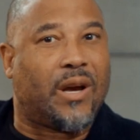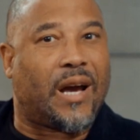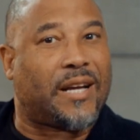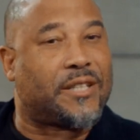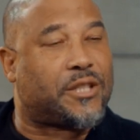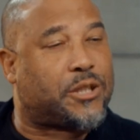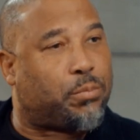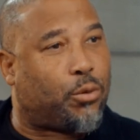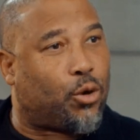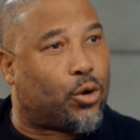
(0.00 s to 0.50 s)
And
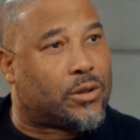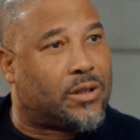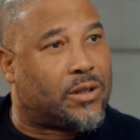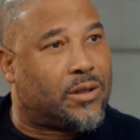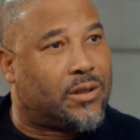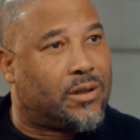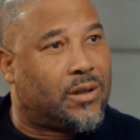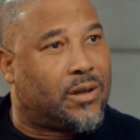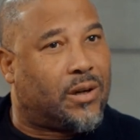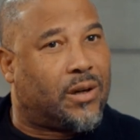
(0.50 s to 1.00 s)
sport
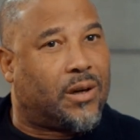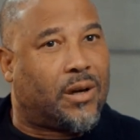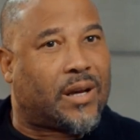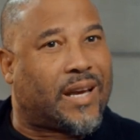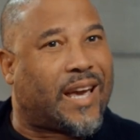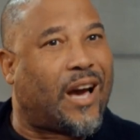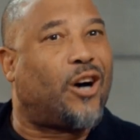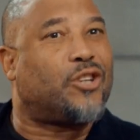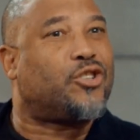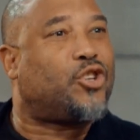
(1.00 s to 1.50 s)

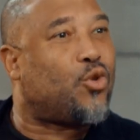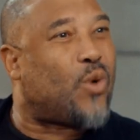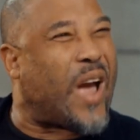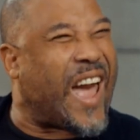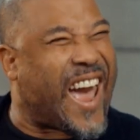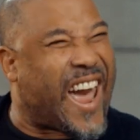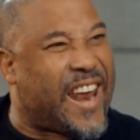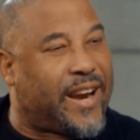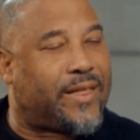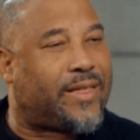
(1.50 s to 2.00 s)
can't do
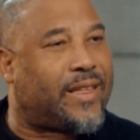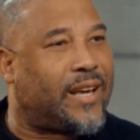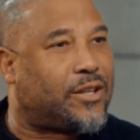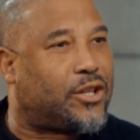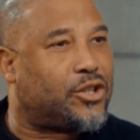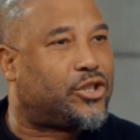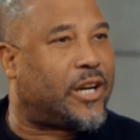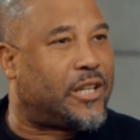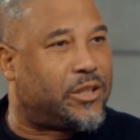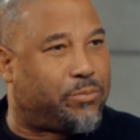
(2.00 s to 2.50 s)
anything
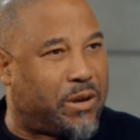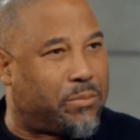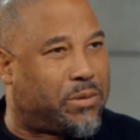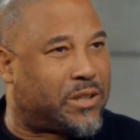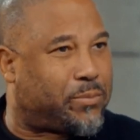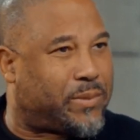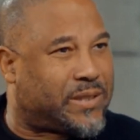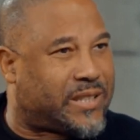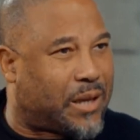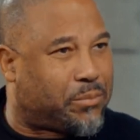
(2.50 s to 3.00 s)
to change people's
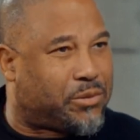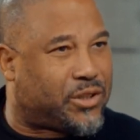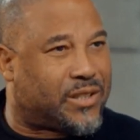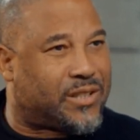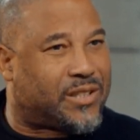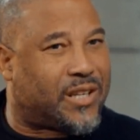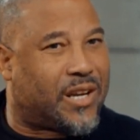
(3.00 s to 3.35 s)
perceptions.